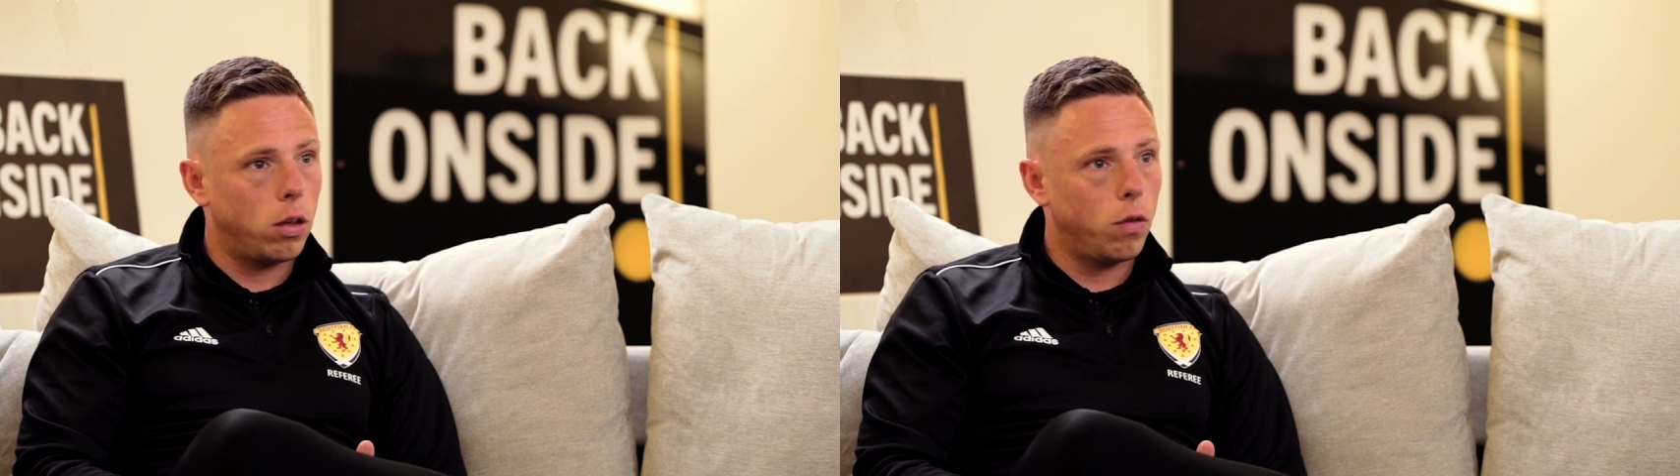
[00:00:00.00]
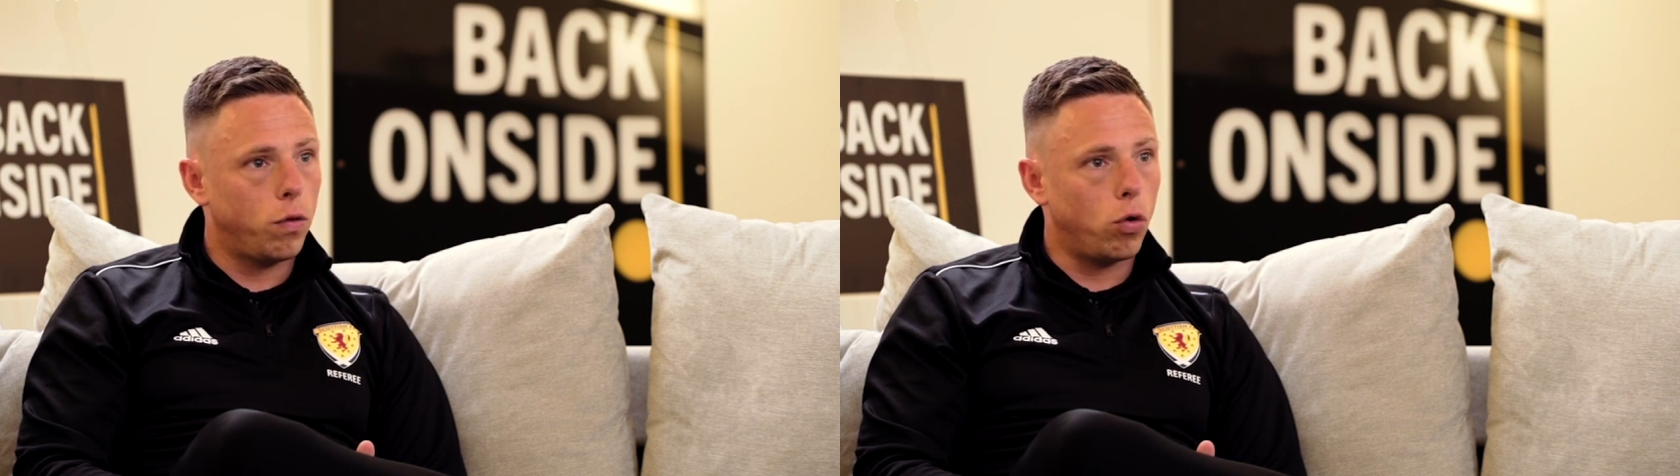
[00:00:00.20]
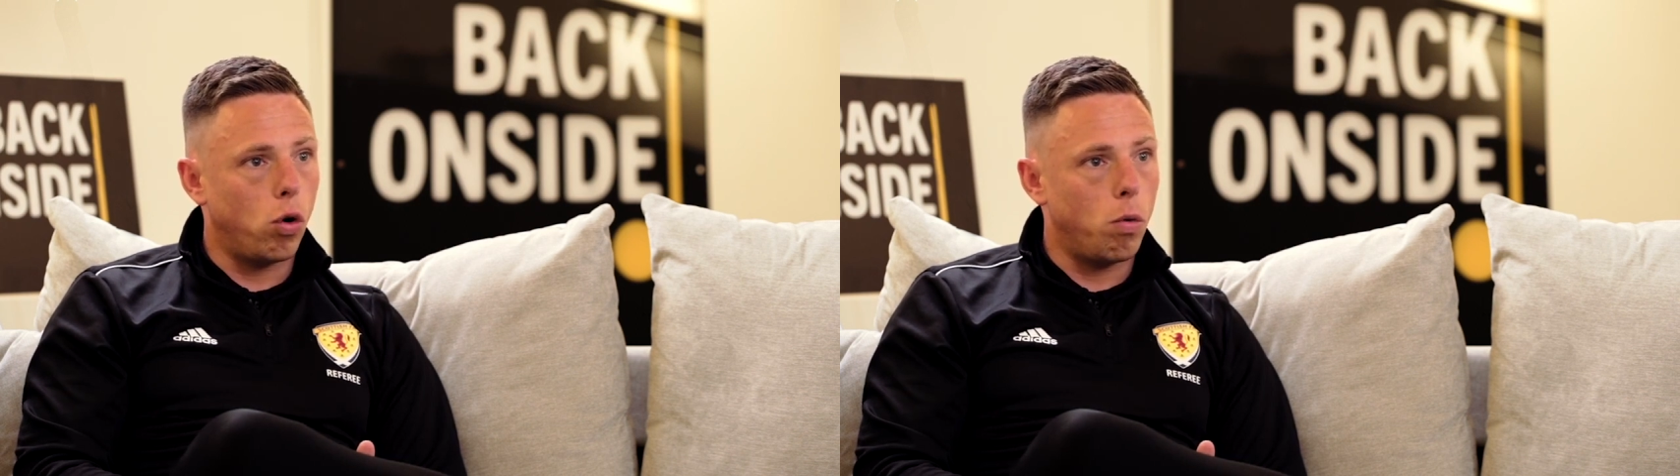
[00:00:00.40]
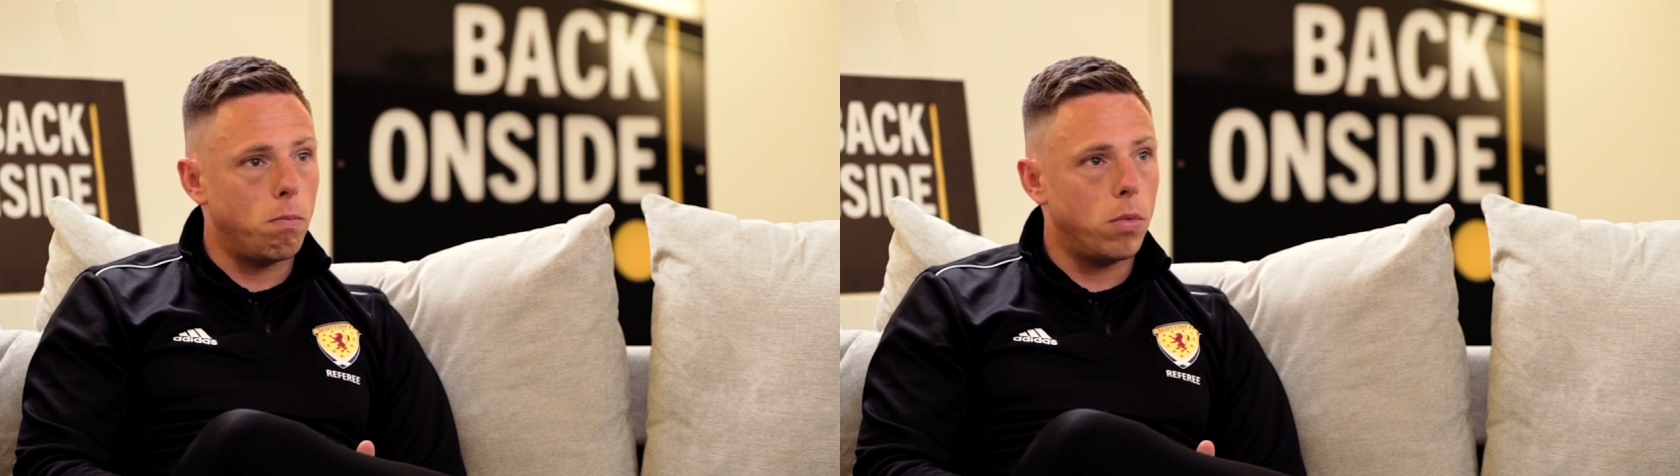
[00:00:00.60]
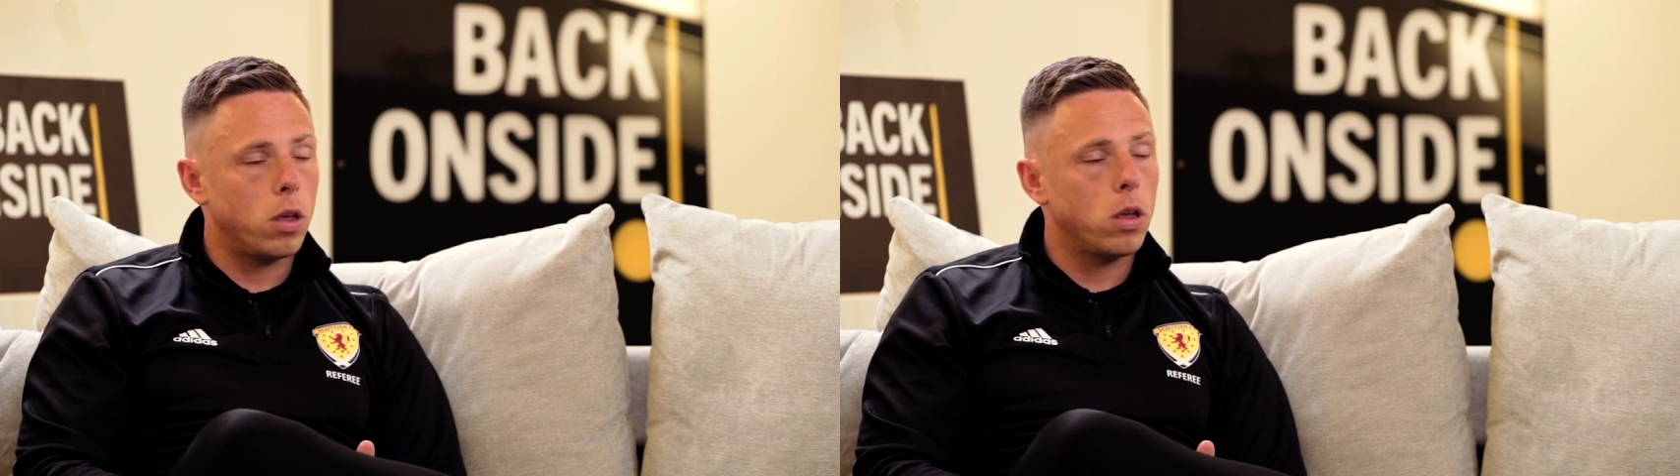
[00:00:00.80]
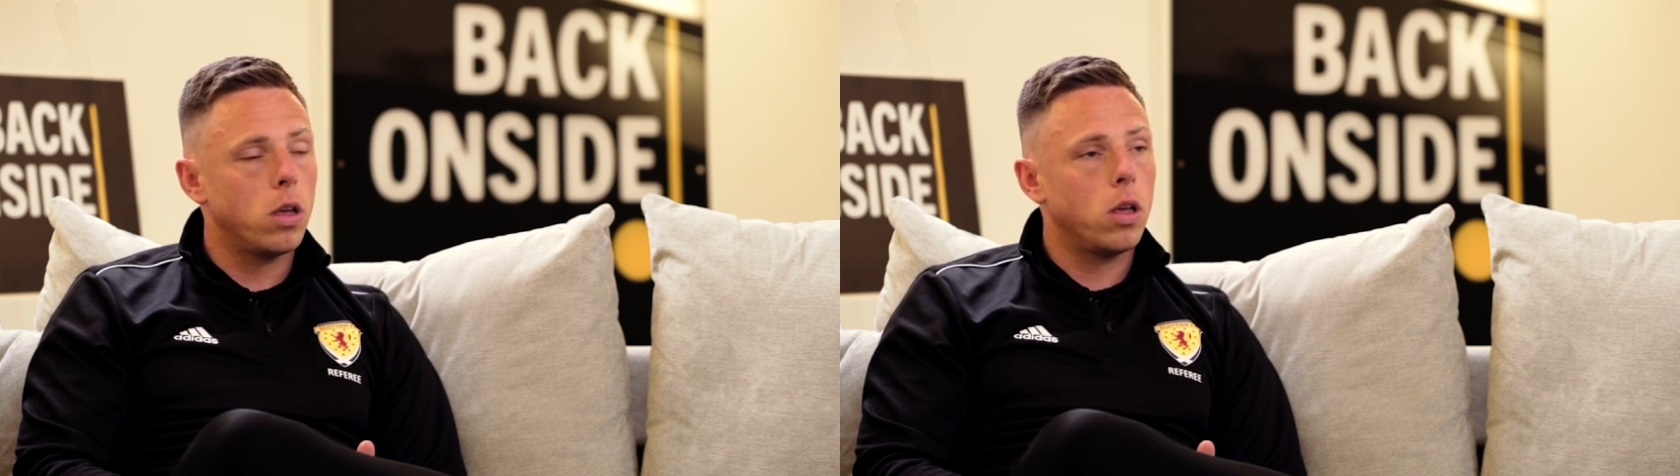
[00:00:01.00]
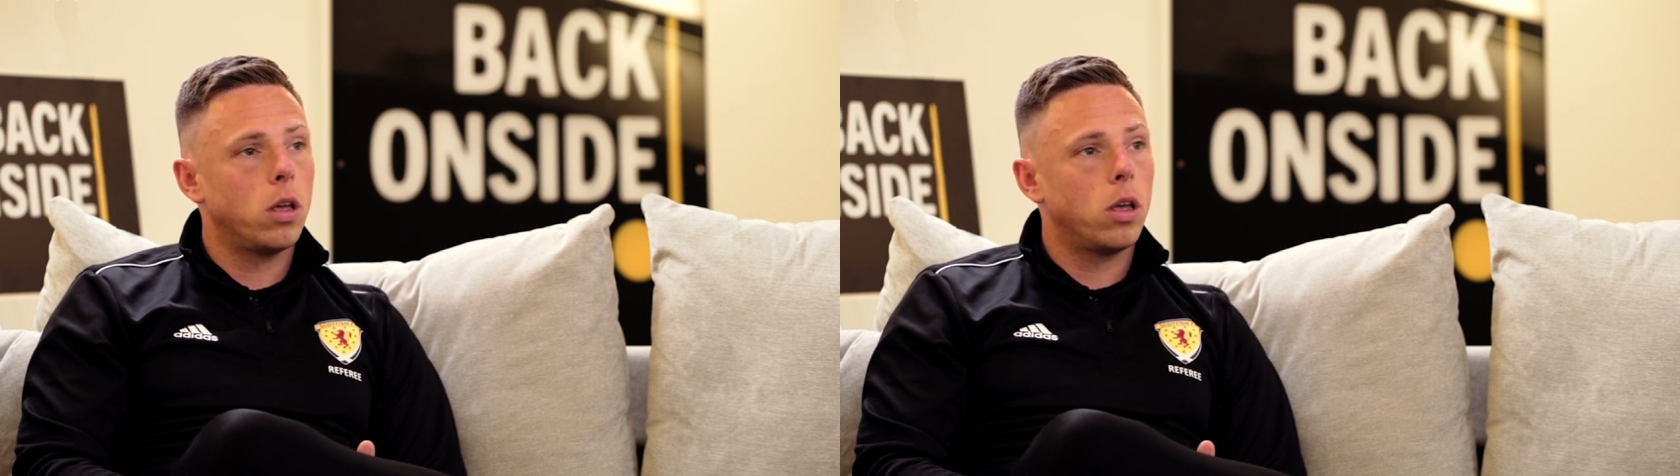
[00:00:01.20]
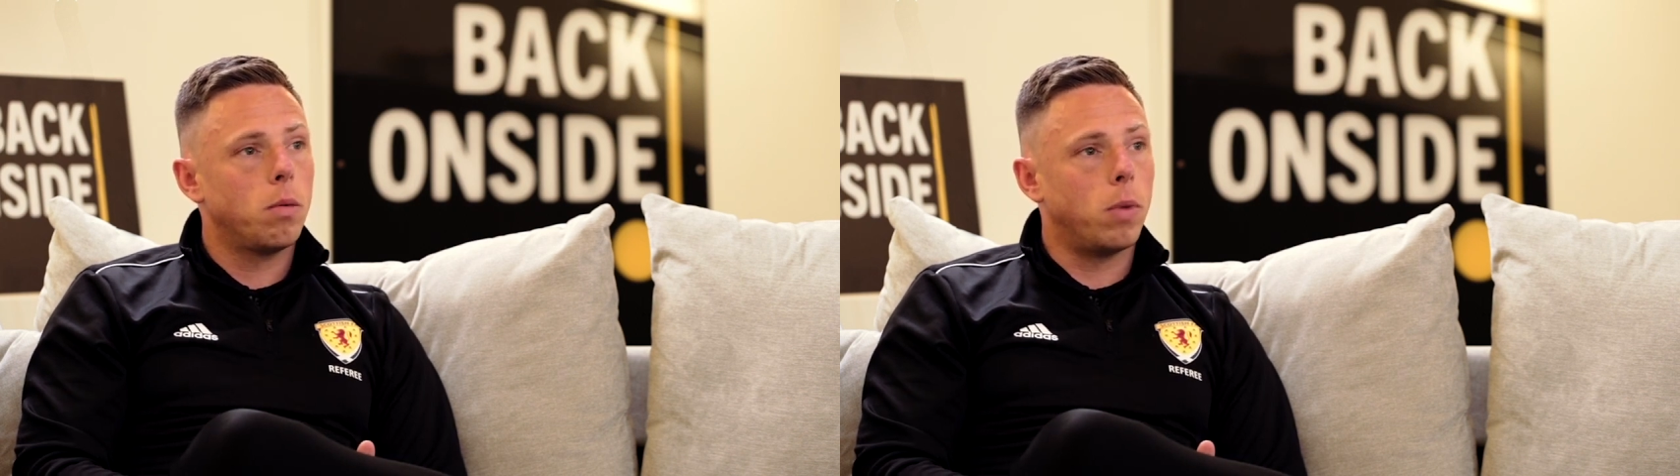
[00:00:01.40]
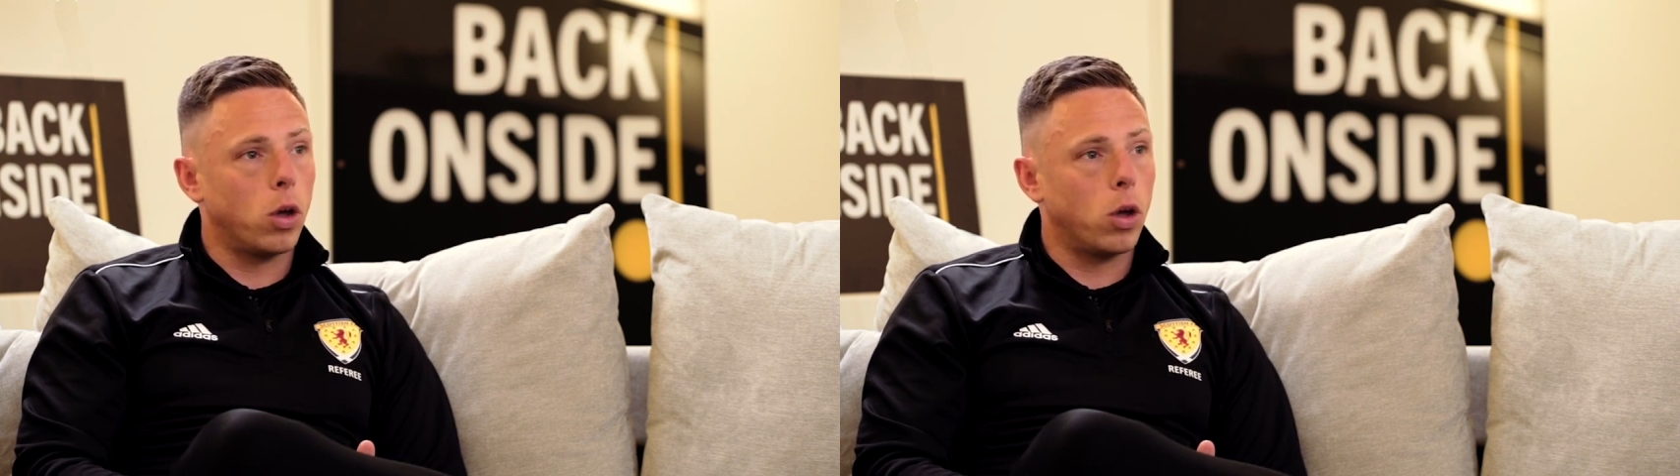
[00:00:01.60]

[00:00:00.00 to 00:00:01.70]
from my